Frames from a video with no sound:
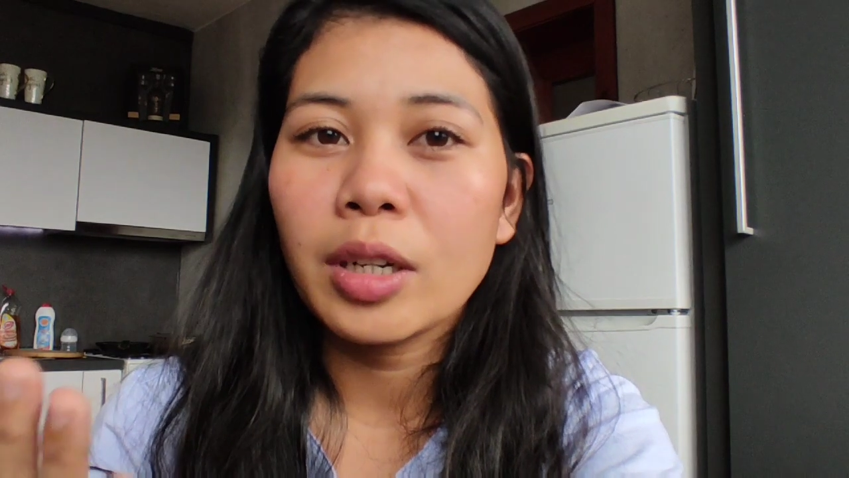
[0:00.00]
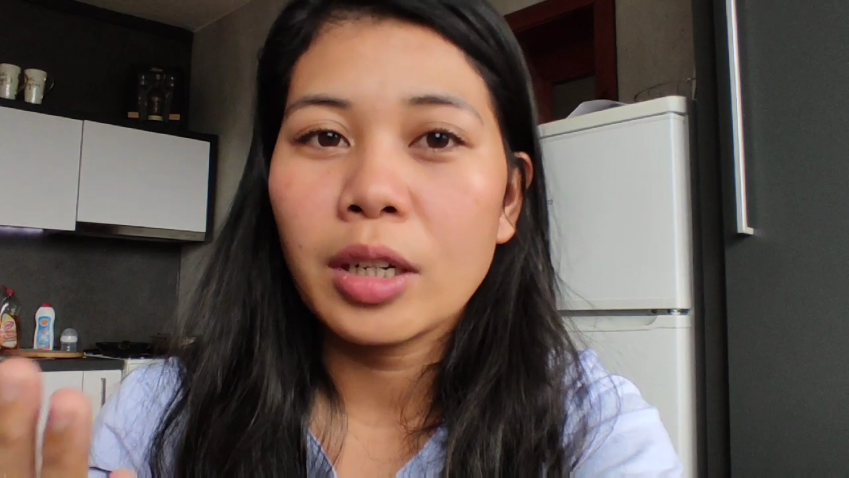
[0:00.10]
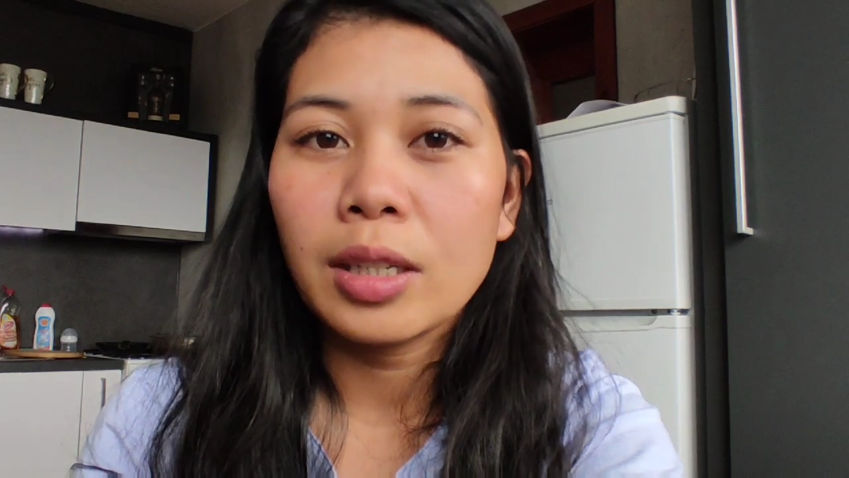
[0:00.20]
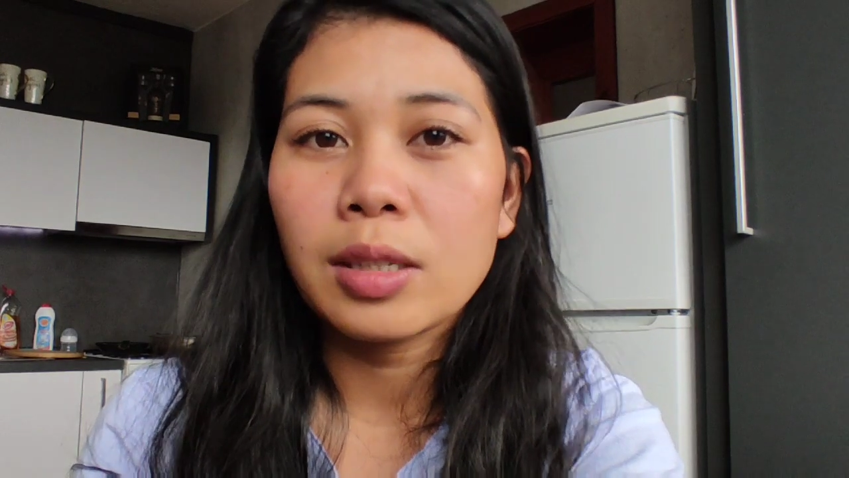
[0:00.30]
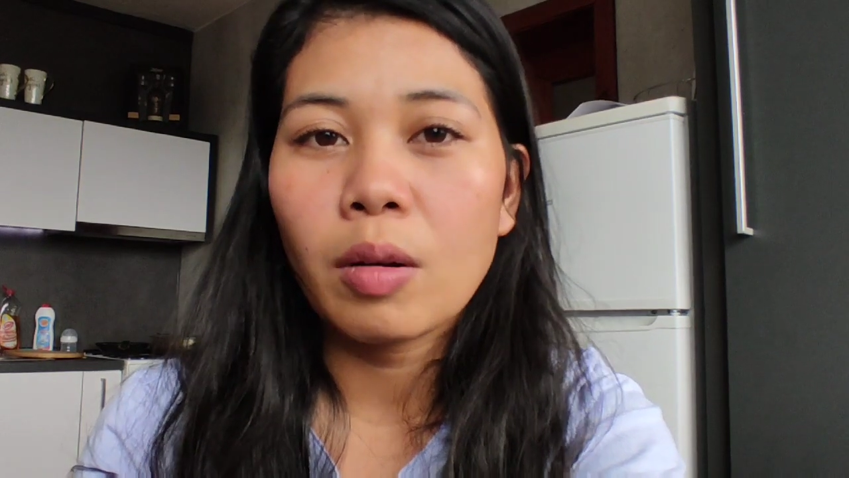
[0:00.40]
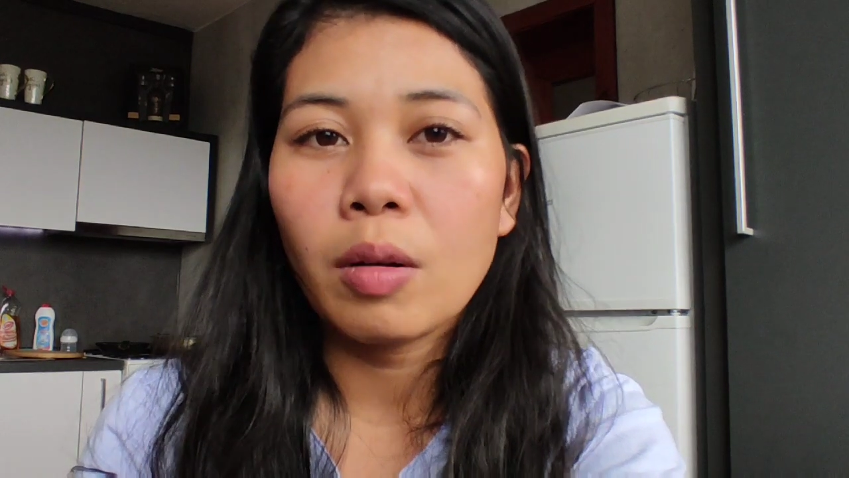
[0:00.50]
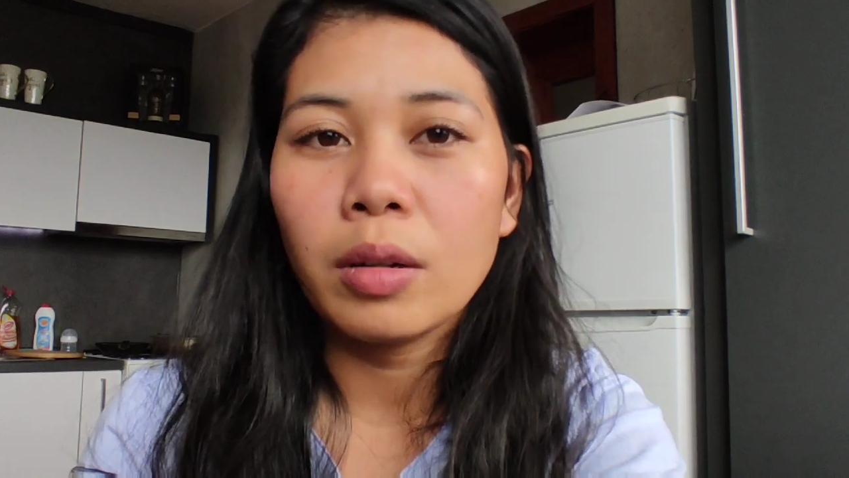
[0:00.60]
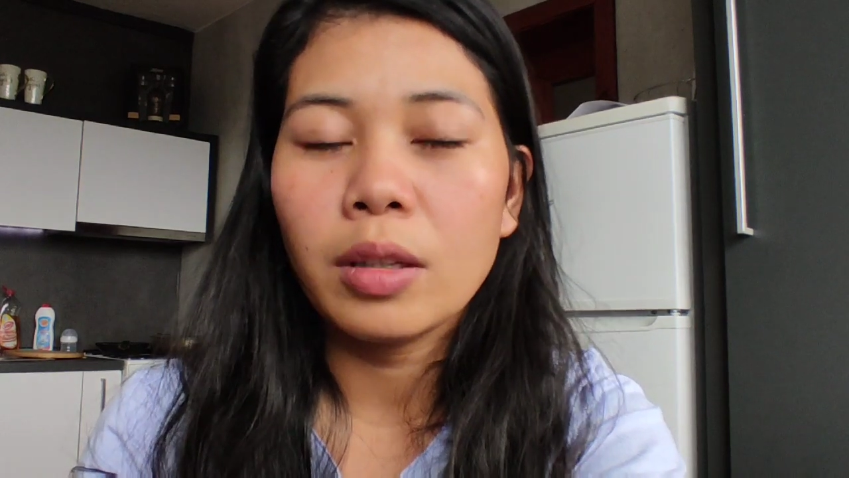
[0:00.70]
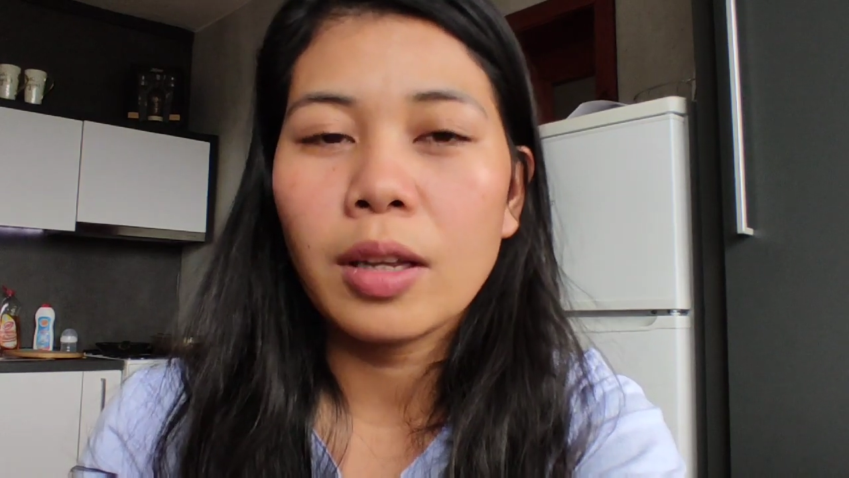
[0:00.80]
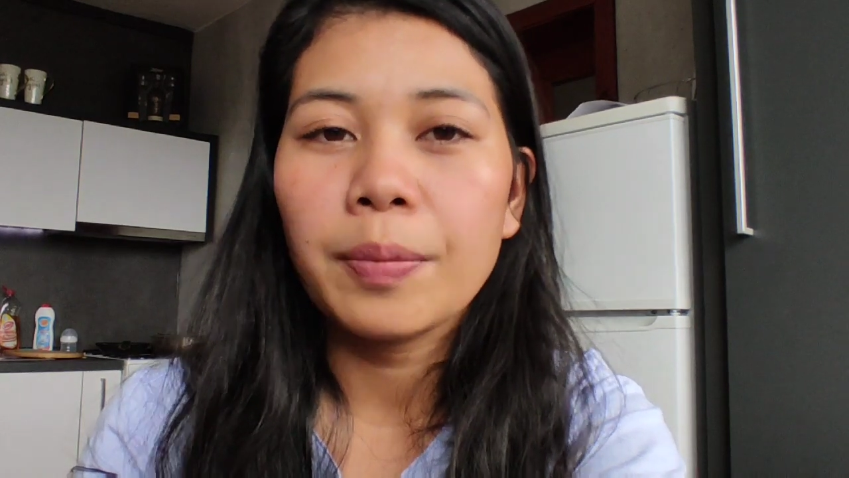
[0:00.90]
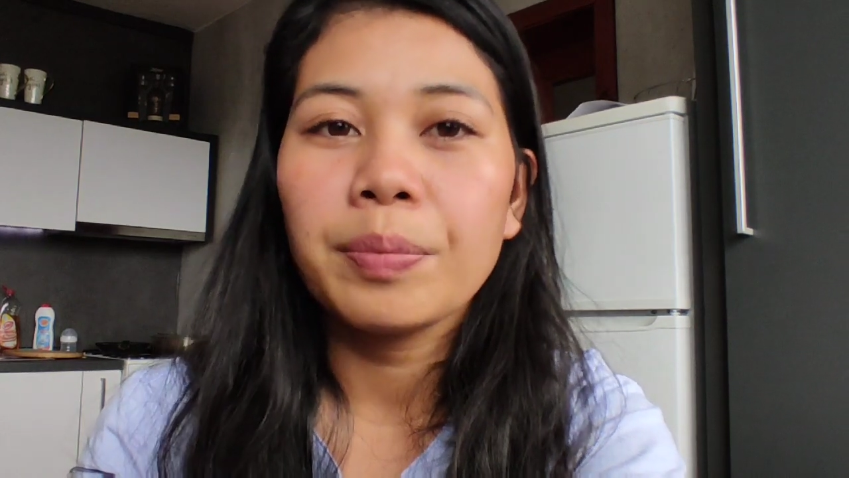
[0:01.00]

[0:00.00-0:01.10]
the result.